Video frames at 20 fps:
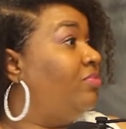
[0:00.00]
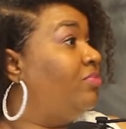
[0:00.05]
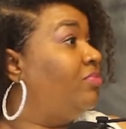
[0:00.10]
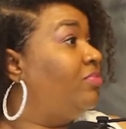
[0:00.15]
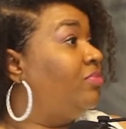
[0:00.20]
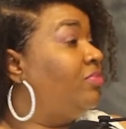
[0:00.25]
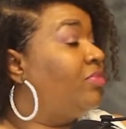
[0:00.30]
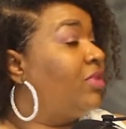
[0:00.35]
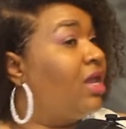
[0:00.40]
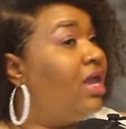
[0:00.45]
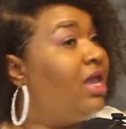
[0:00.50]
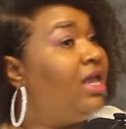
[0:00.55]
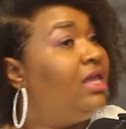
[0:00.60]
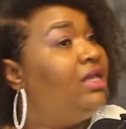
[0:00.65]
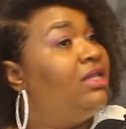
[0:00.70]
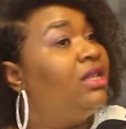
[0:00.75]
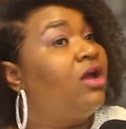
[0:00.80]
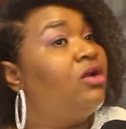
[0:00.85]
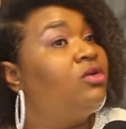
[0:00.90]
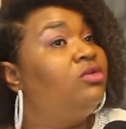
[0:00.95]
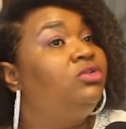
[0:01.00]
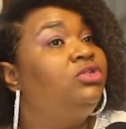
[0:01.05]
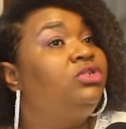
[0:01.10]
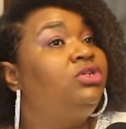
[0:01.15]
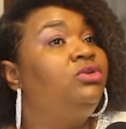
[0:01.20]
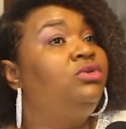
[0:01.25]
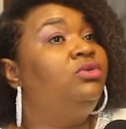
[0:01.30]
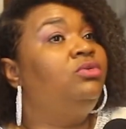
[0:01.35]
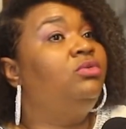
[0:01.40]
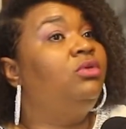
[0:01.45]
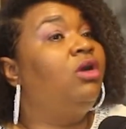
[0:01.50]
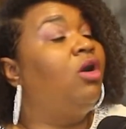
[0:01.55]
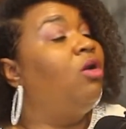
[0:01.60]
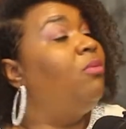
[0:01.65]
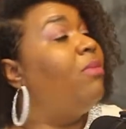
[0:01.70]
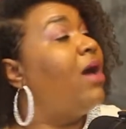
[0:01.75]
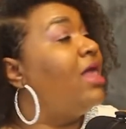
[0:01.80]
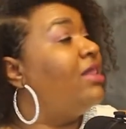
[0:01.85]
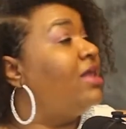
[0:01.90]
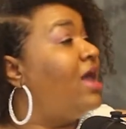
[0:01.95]
Mm-hmm. He learned to go
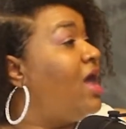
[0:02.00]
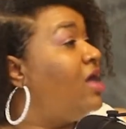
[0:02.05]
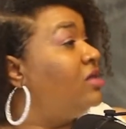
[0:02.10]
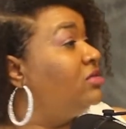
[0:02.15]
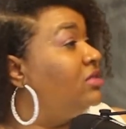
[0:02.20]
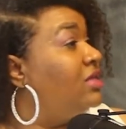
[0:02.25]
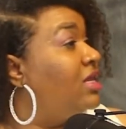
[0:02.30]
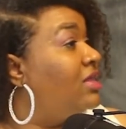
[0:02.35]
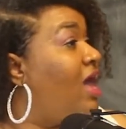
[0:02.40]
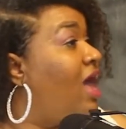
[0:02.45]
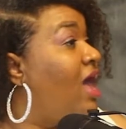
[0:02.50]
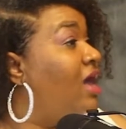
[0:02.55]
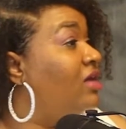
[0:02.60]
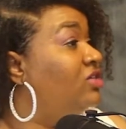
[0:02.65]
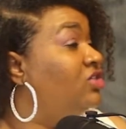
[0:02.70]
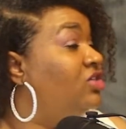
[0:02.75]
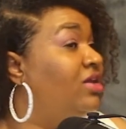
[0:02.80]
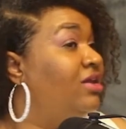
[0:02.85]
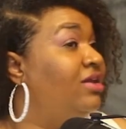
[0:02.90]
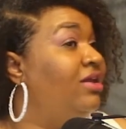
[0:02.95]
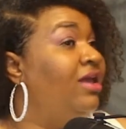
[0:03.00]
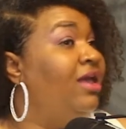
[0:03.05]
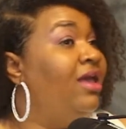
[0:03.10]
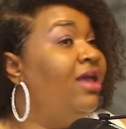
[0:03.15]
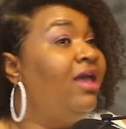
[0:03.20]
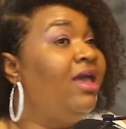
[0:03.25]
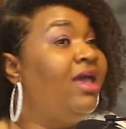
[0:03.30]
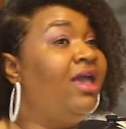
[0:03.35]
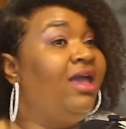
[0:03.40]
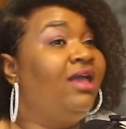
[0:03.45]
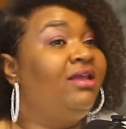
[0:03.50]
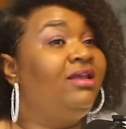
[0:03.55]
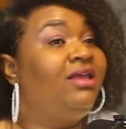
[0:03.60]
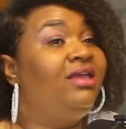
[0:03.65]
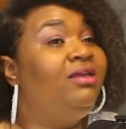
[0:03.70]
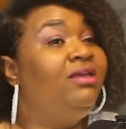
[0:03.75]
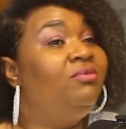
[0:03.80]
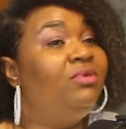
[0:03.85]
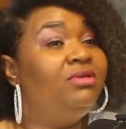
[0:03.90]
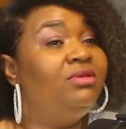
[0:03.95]
buy the houses at the auction, and
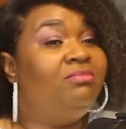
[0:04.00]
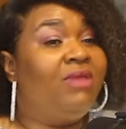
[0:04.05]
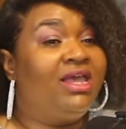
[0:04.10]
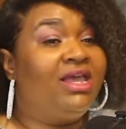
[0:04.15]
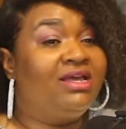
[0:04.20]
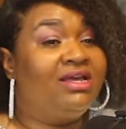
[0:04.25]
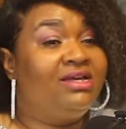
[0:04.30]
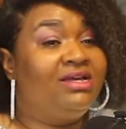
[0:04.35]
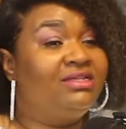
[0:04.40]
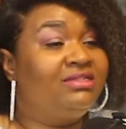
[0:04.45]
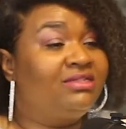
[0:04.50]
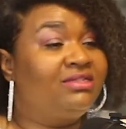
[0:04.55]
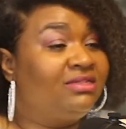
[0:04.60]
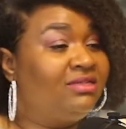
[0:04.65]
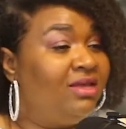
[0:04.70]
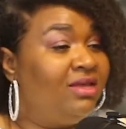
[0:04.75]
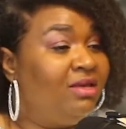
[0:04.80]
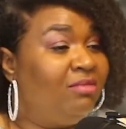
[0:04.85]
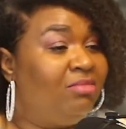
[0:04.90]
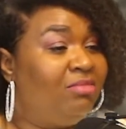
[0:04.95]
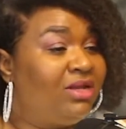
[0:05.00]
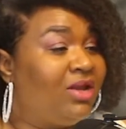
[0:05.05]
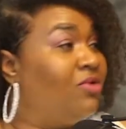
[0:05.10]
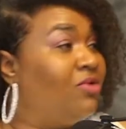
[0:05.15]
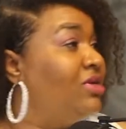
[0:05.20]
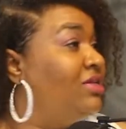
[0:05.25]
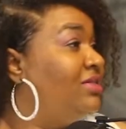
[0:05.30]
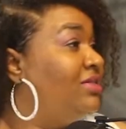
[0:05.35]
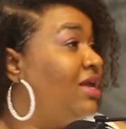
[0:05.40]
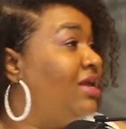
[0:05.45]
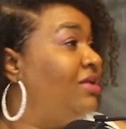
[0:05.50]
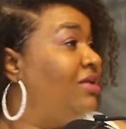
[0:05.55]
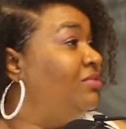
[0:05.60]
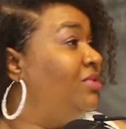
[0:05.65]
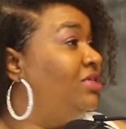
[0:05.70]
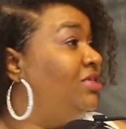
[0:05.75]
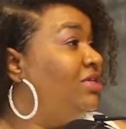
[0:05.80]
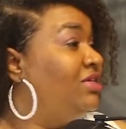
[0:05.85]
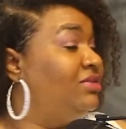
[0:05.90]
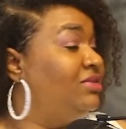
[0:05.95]
he would make us bologna
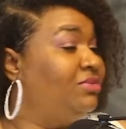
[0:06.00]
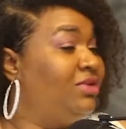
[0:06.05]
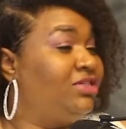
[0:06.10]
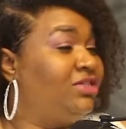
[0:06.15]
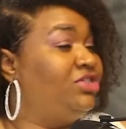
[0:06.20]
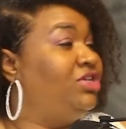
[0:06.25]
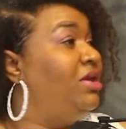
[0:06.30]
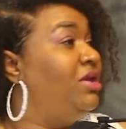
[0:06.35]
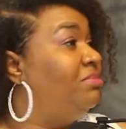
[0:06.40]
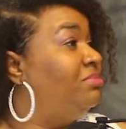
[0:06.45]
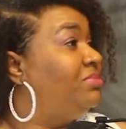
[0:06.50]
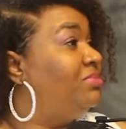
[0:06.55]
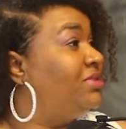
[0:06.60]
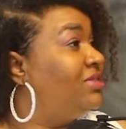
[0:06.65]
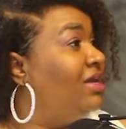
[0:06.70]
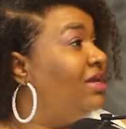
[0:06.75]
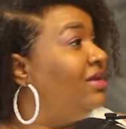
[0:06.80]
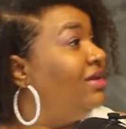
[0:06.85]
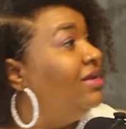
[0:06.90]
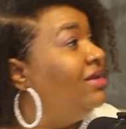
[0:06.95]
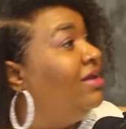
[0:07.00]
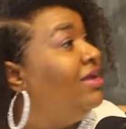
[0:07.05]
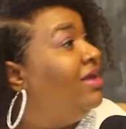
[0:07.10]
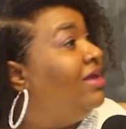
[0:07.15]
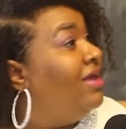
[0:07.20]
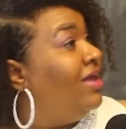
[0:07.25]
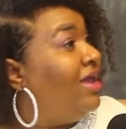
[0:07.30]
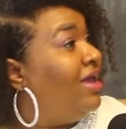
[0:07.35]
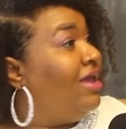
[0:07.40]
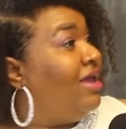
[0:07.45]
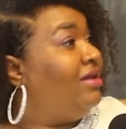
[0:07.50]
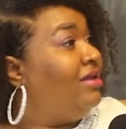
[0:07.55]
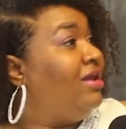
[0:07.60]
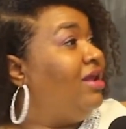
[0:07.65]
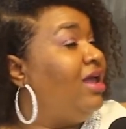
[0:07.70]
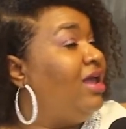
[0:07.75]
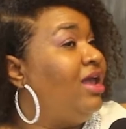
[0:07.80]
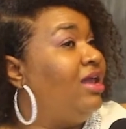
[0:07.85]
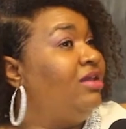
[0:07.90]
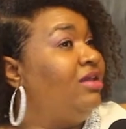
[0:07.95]
sandwiches with chips and
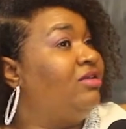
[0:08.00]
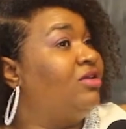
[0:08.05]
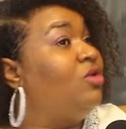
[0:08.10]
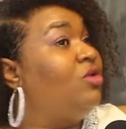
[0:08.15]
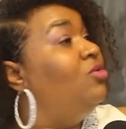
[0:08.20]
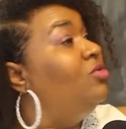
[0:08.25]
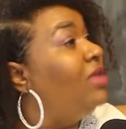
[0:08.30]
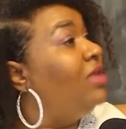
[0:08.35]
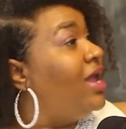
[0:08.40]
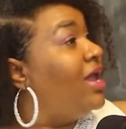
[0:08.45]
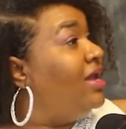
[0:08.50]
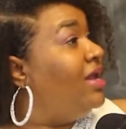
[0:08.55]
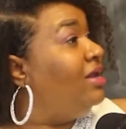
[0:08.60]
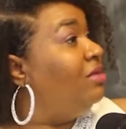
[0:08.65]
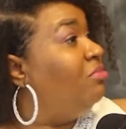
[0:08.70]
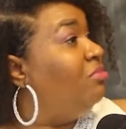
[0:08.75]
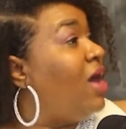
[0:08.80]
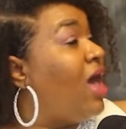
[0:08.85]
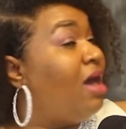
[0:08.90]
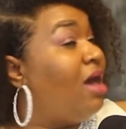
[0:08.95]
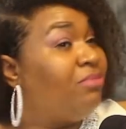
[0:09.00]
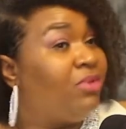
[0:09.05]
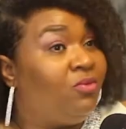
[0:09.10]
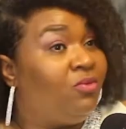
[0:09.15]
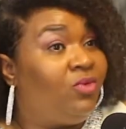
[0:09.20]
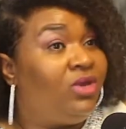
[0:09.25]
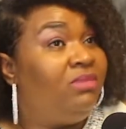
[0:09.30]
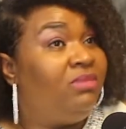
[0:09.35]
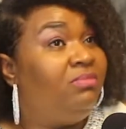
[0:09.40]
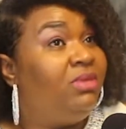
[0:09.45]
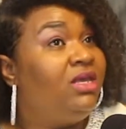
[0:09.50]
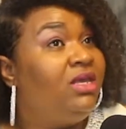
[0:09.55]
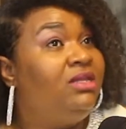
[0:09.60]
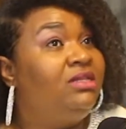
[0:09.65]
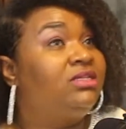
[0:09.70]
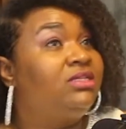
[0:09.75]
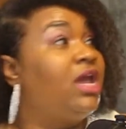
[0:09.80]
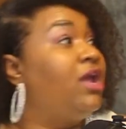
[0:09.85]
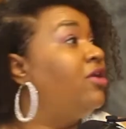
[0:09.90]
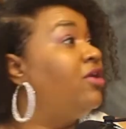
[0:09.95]
Kool-Aid and pop, and we be
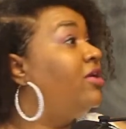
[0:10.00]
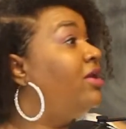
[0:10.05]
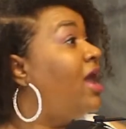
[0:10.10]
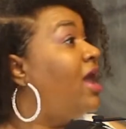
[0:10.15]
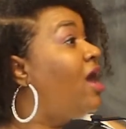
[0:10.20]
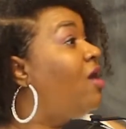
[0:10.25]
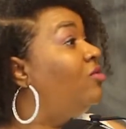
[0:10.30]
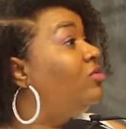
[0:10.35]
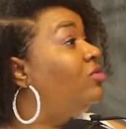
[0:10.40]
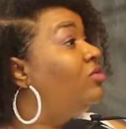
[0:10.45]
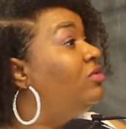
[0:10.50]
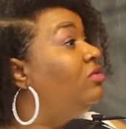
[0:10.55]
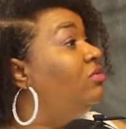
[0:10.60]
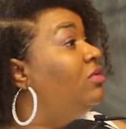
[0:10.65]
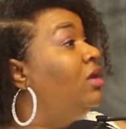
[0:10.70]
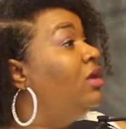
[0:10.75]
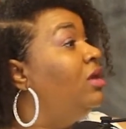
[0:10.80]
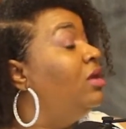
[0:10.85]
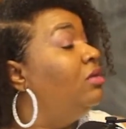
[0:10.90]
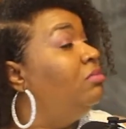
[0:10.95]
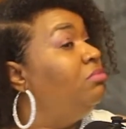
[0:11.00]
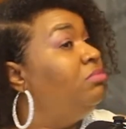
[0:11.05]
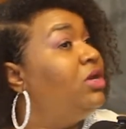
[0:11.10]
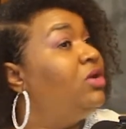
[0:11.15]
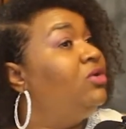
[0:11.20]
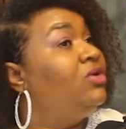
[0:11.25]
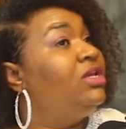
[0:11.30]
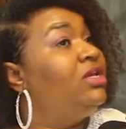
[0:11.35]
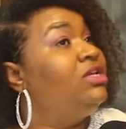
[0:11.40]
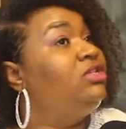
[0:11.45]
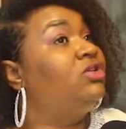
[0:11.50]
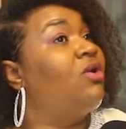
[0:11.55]
tearing out and building.